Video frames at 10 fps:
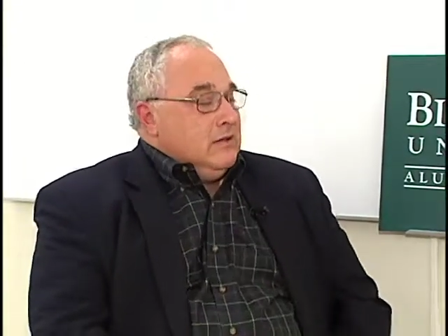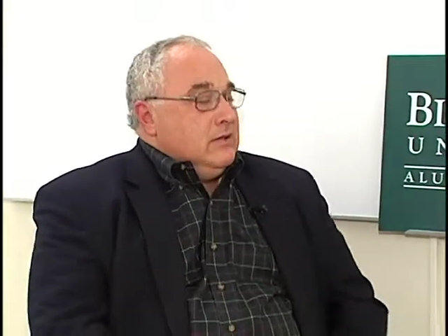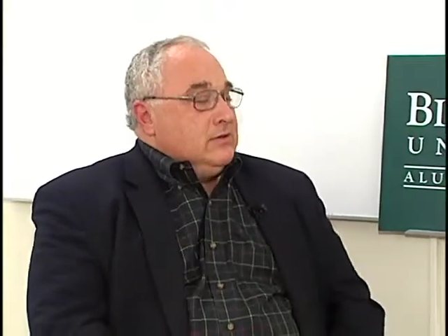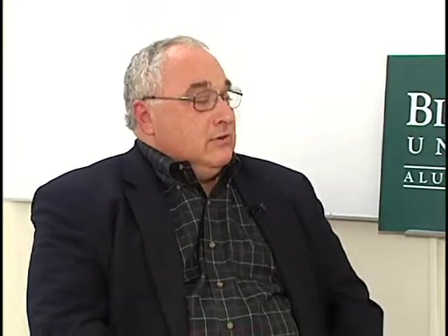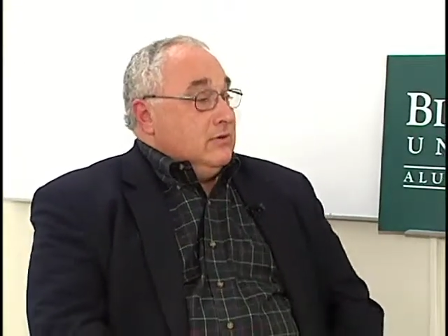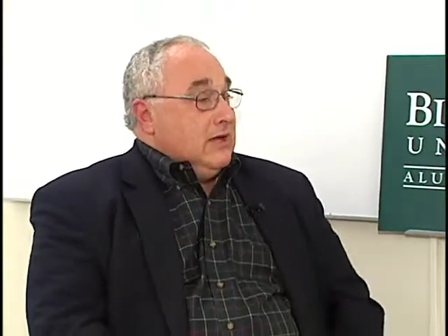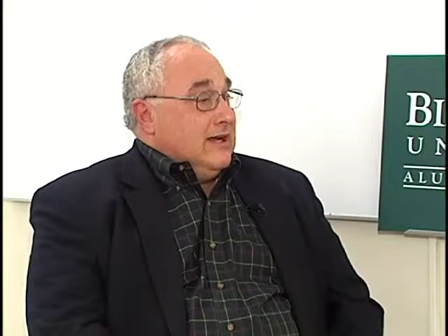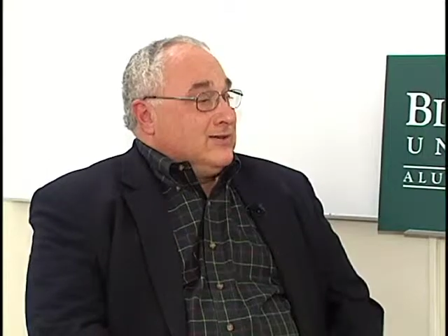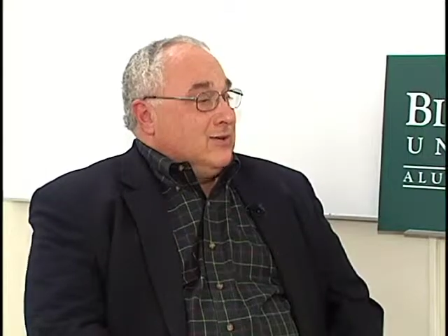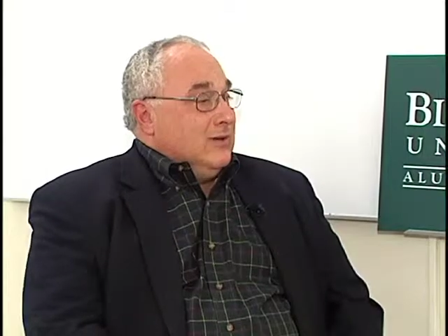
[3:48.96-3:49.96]
student in
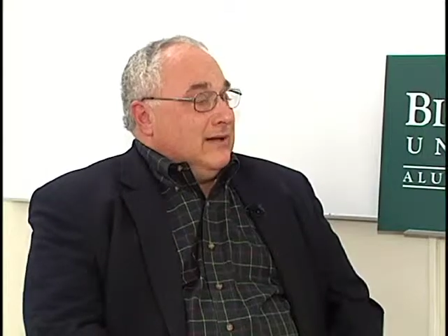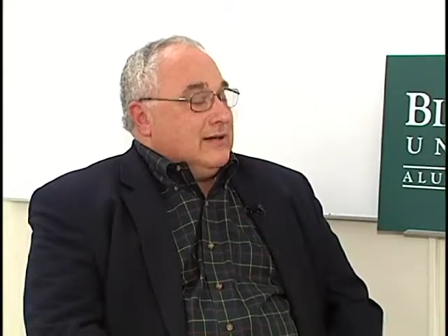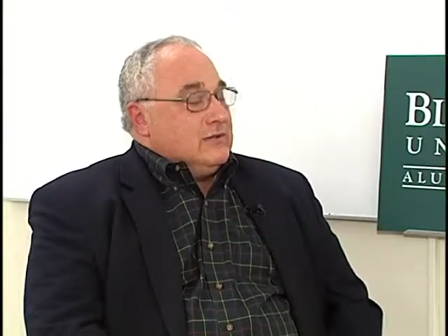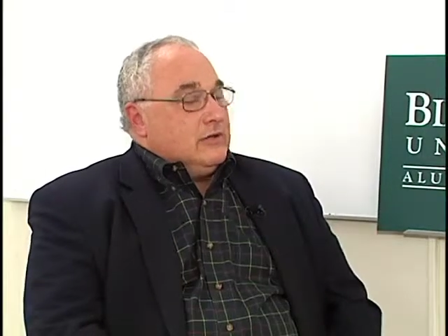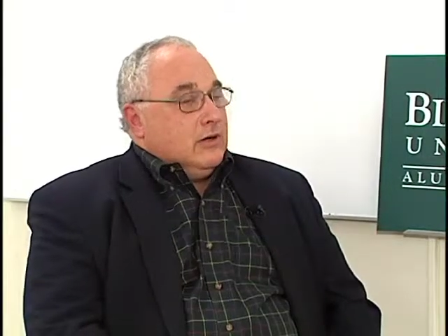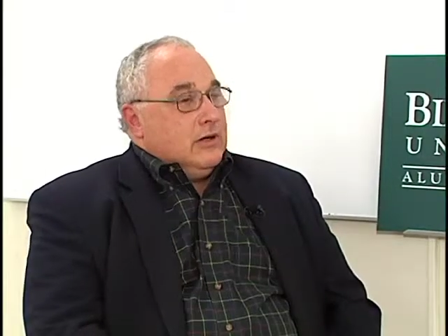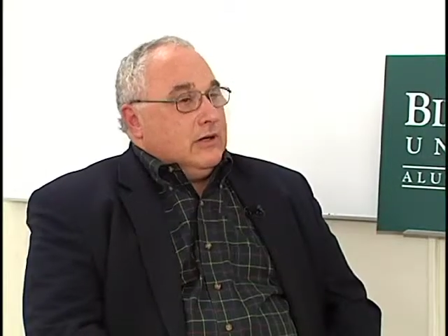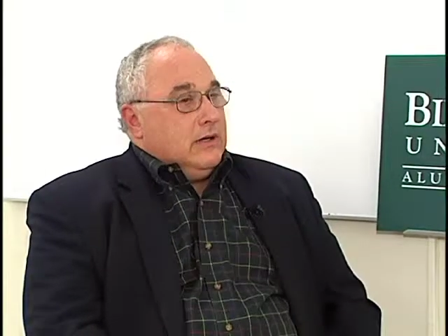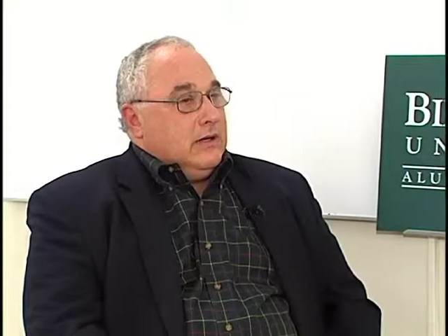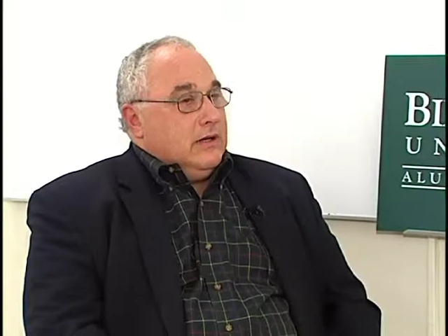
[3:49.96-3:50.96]
high school and had to start
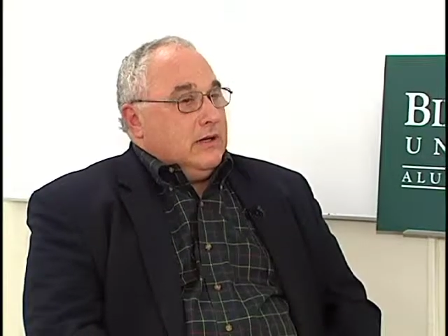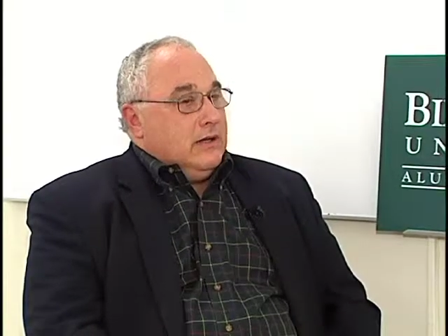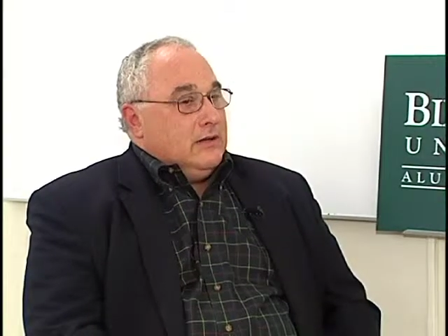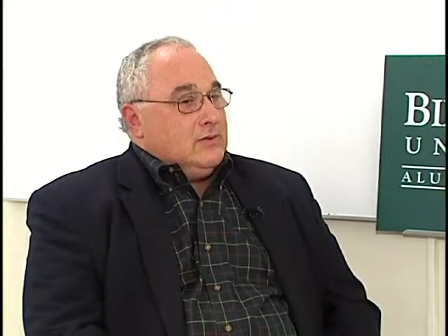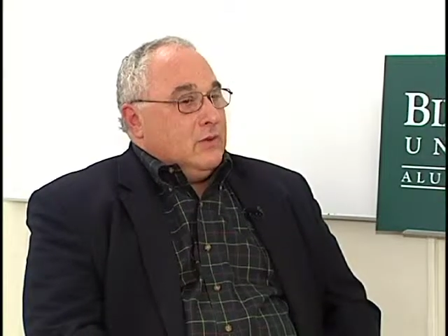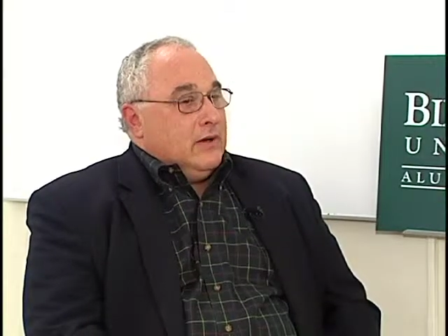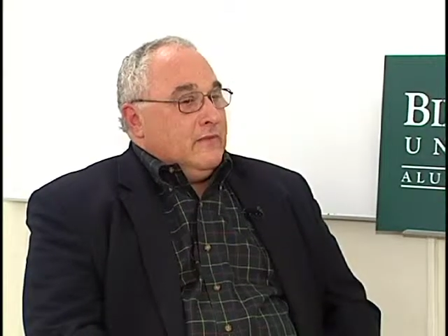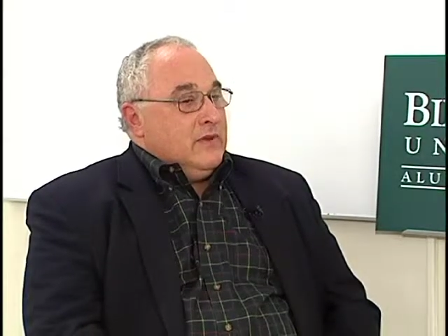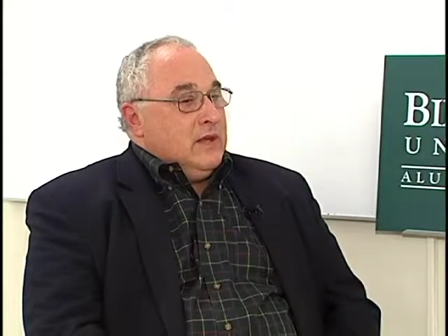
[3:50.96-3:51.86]
elsewhere.